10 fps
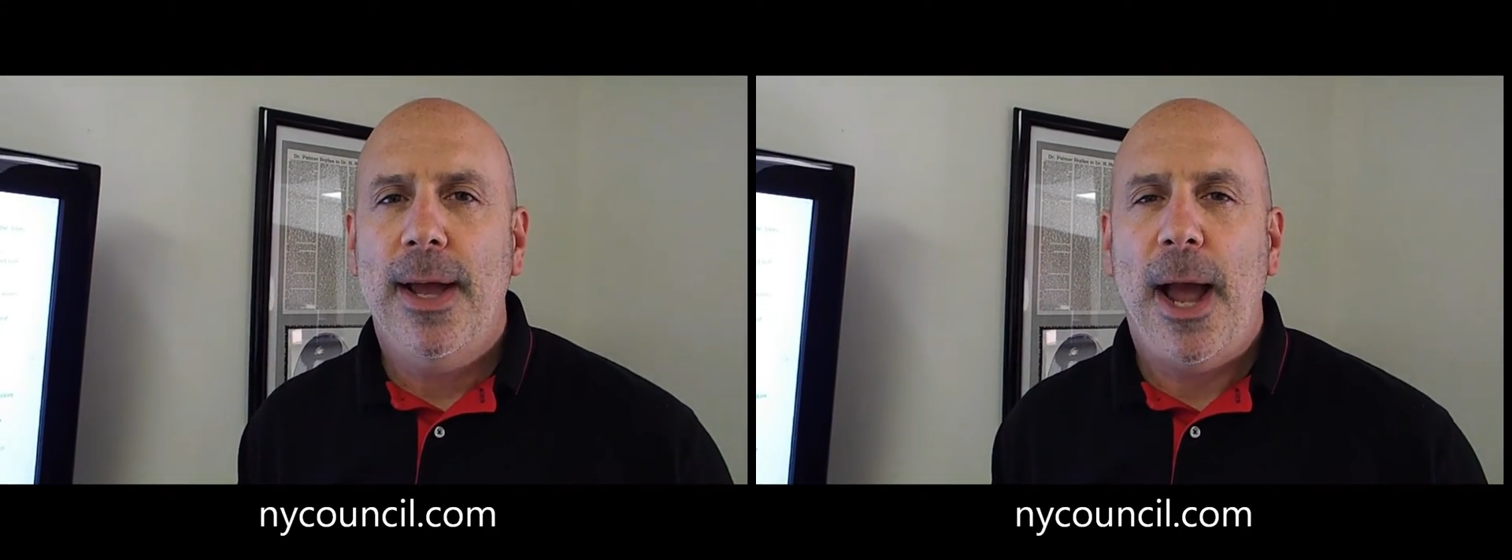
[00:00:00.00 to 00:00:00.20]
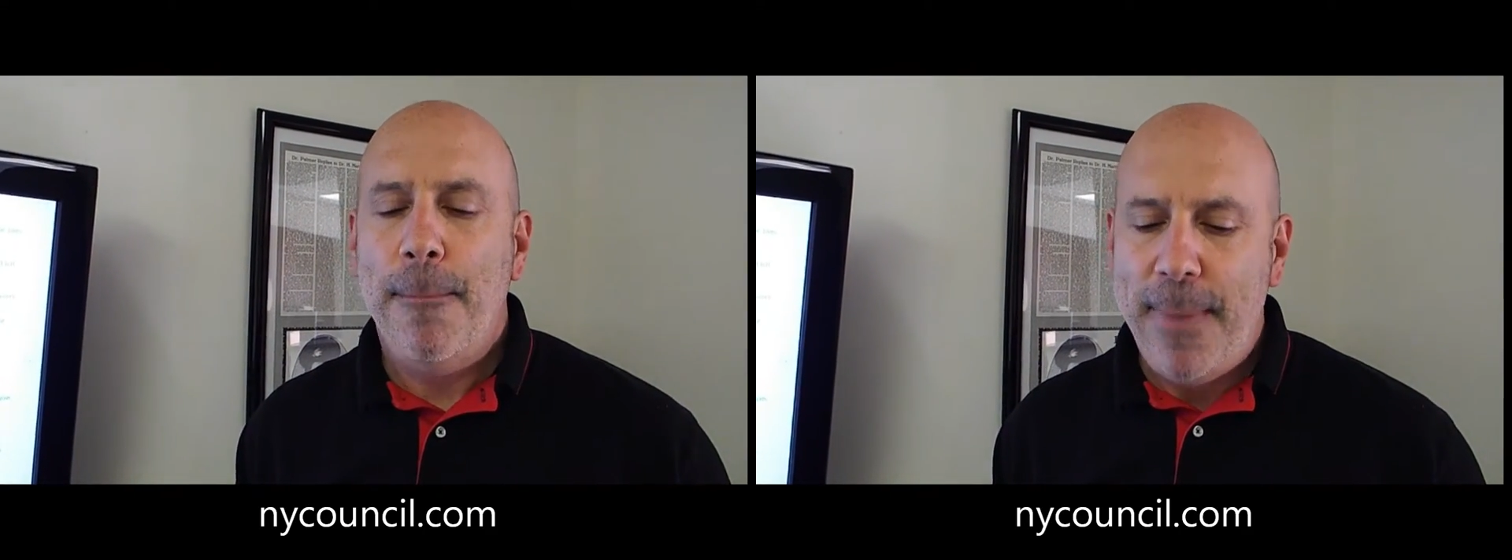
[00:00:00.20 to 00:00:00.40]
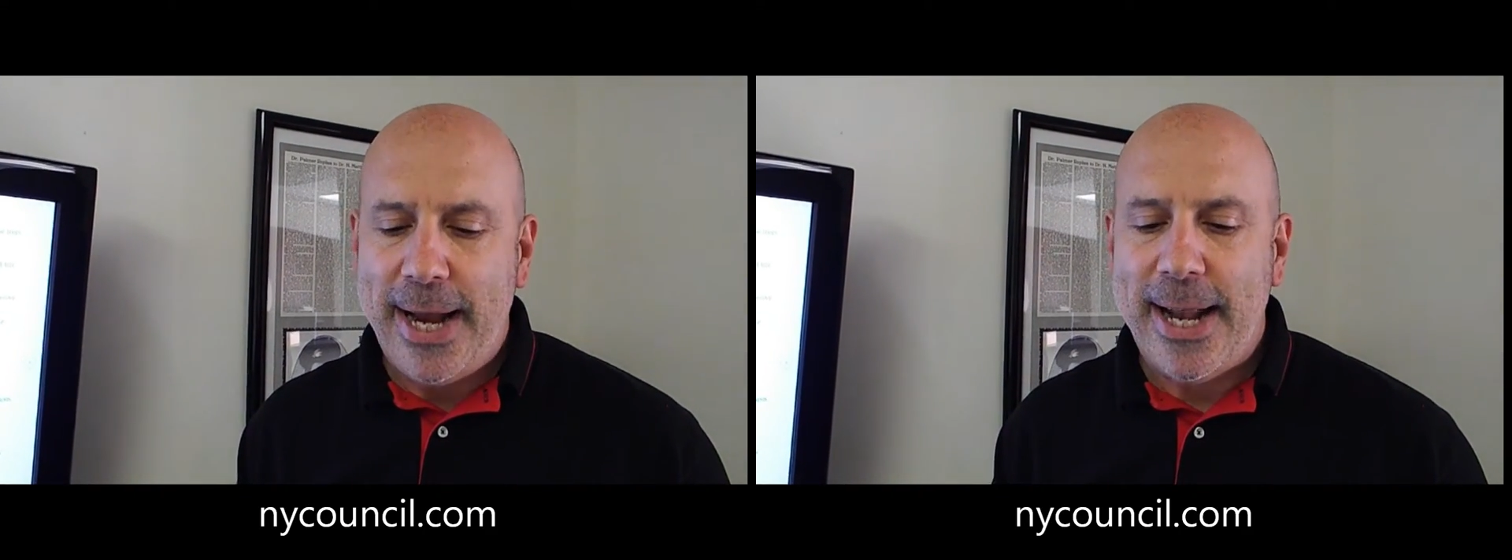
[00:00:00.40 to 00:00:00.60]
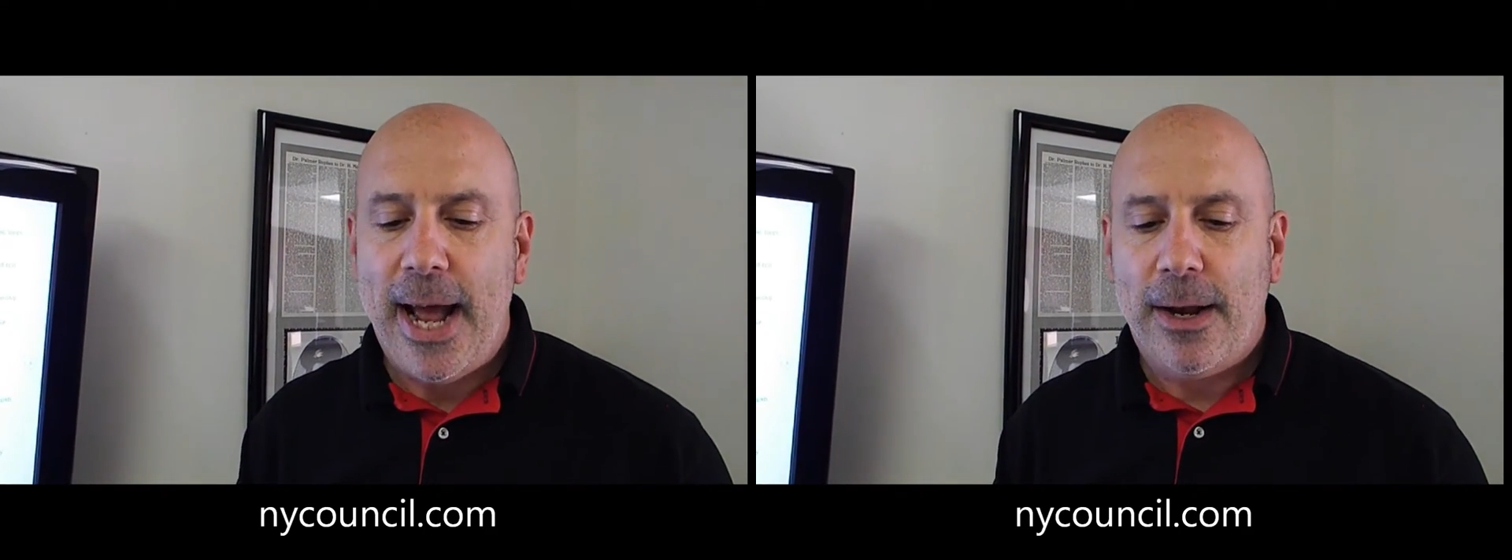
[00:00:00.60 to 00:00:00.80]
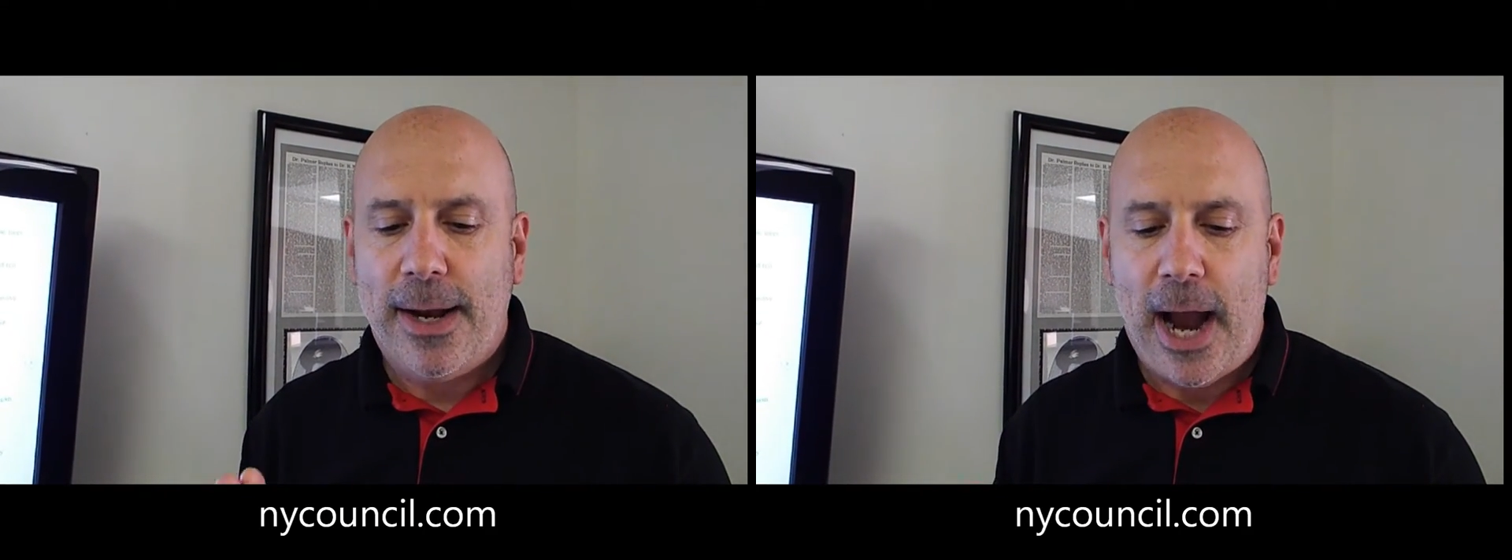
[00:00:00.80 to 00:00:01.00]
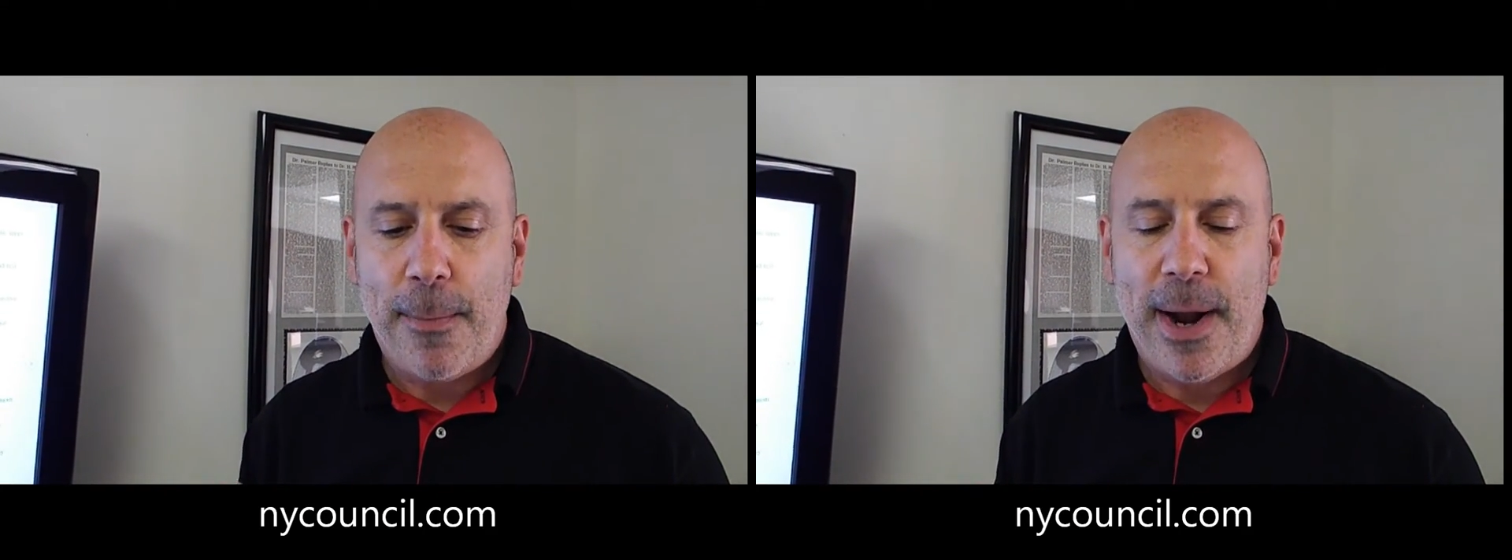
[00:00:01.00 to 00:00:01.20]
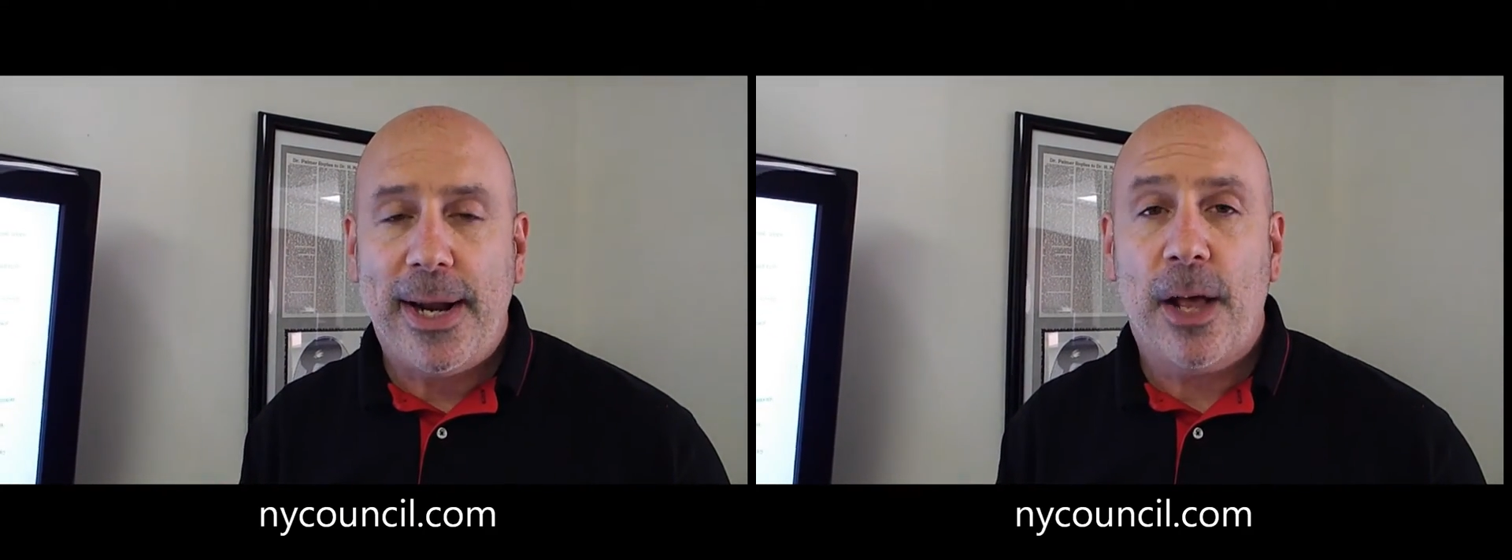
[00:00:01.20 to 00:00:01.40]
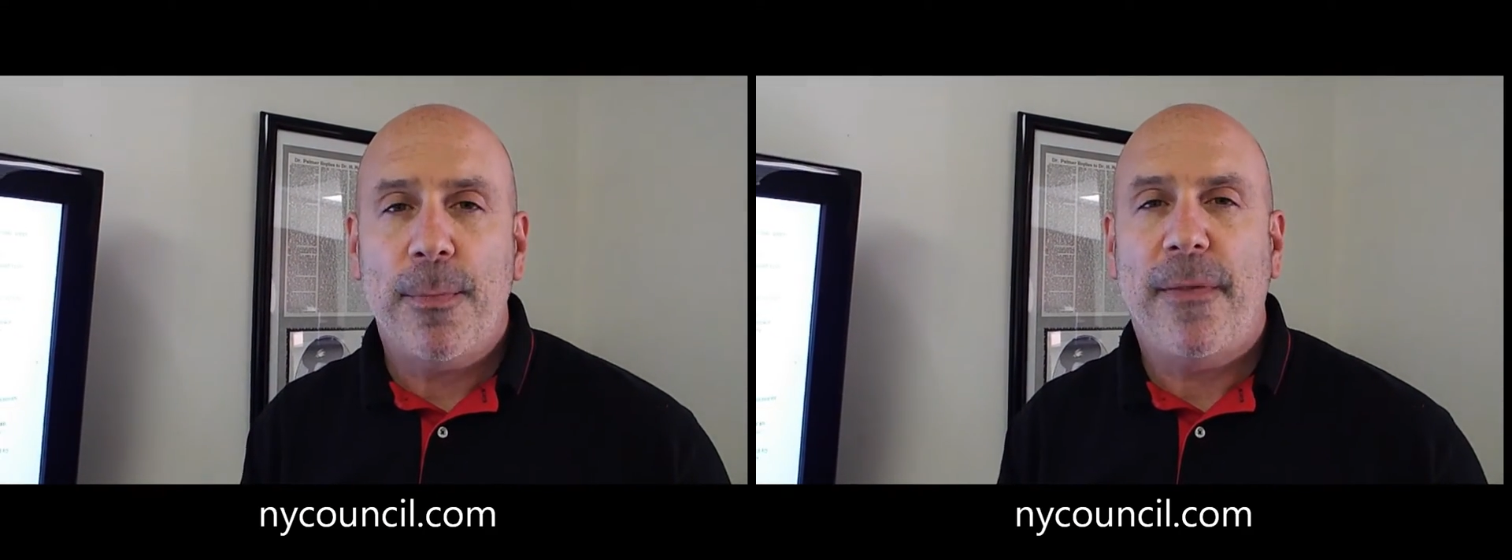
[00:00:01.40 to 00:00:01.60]
And make that Chiropractic
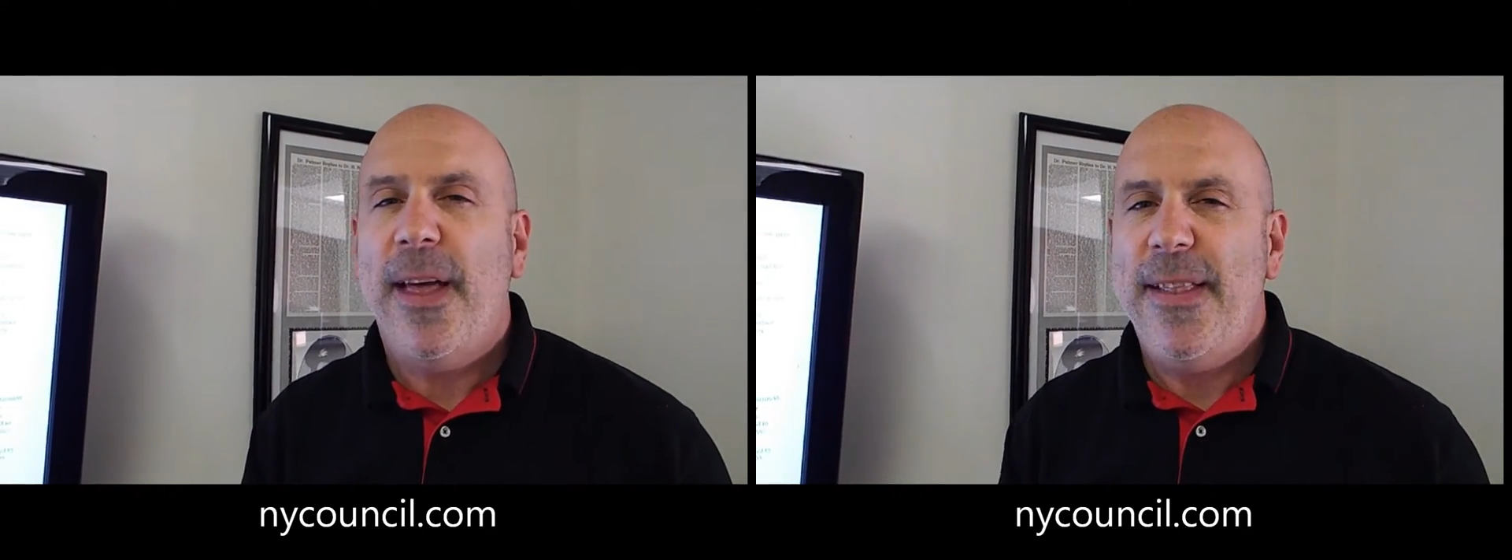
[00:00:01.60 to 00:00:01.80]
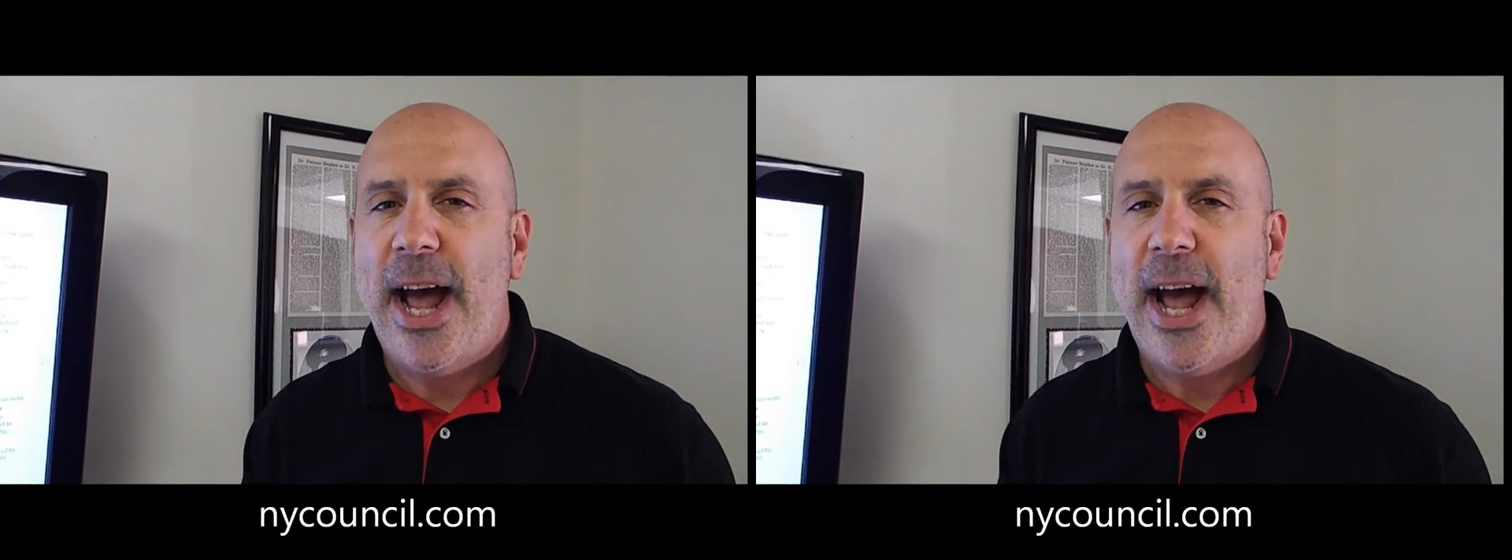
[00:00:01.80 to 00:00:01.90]
Health Month